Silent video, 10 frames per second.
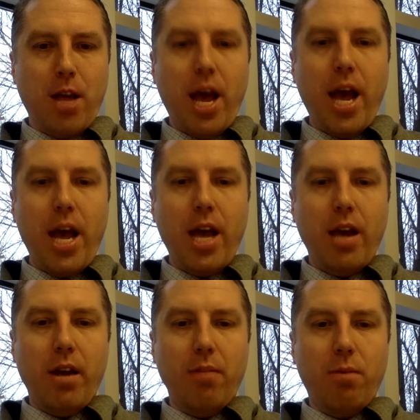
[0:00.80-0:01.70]

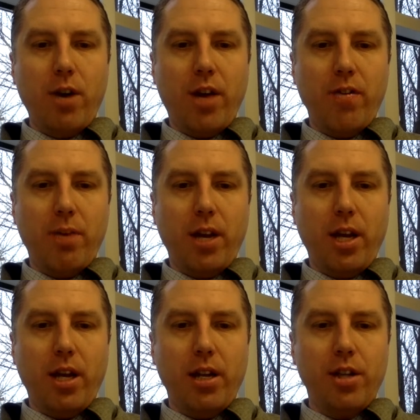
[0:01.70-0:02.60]
Hey, good morning, everybody.
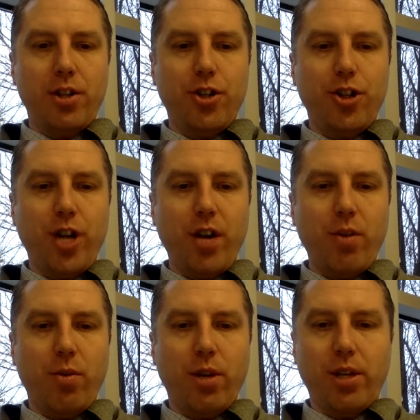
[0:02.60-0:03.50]
It is
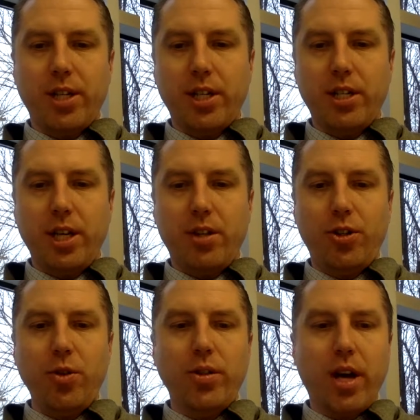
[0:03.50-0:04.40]
January 16th,
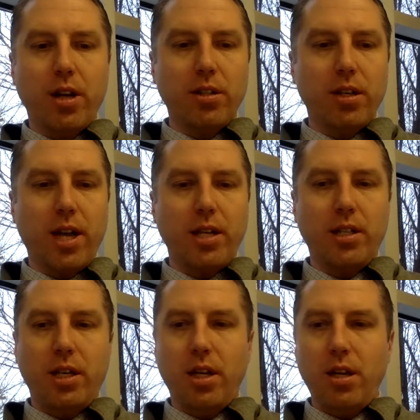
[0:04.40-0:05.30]

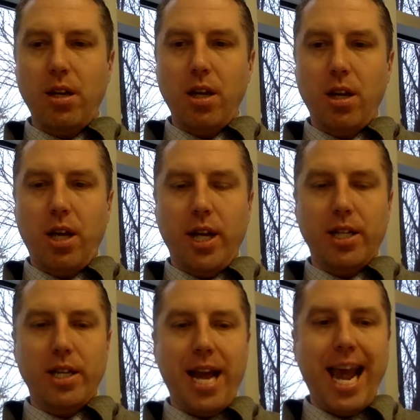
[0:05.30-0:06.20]
2019. It
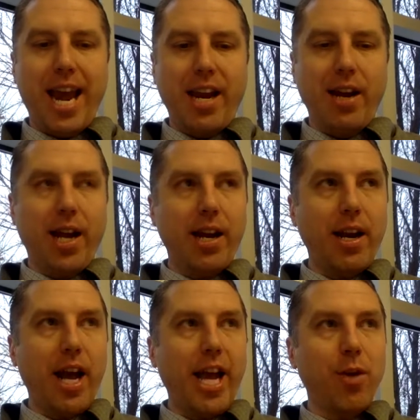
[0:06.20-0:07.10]
is an 8 day
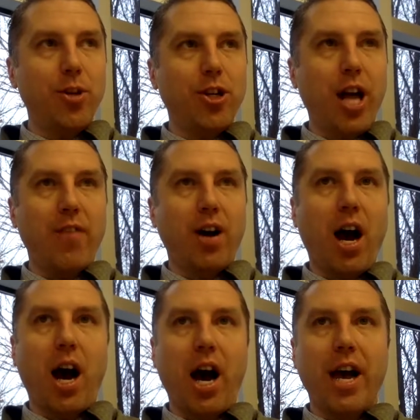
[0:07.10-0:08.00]
today, and we should have a
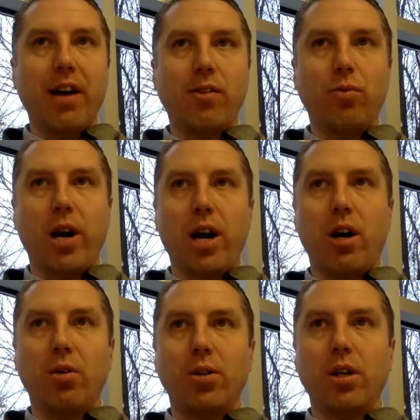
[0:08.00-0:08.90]
high of
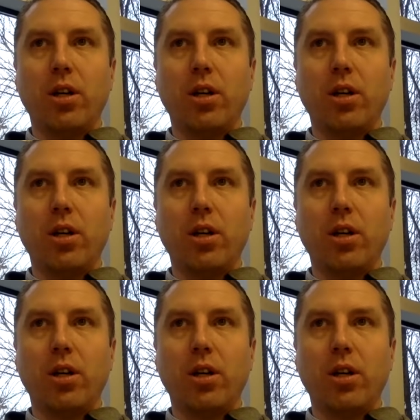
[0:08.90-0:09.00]
around